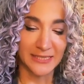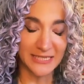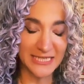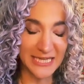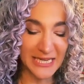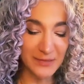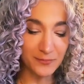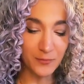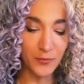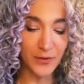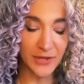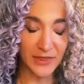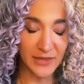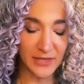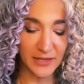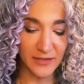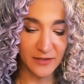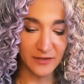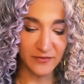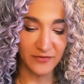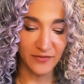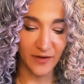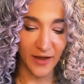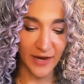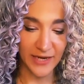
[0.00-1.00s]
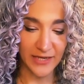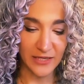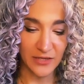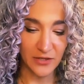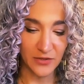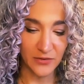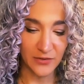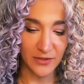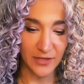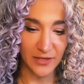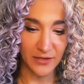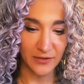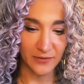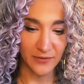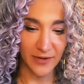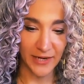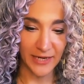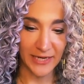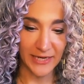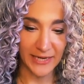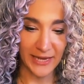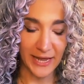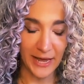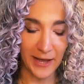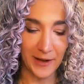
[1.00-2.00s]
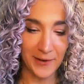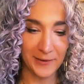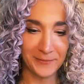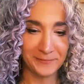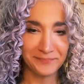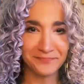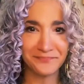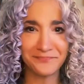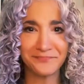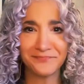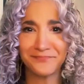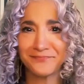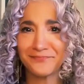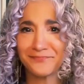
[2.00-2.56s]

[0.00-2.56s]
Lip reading: deep within divine union right now.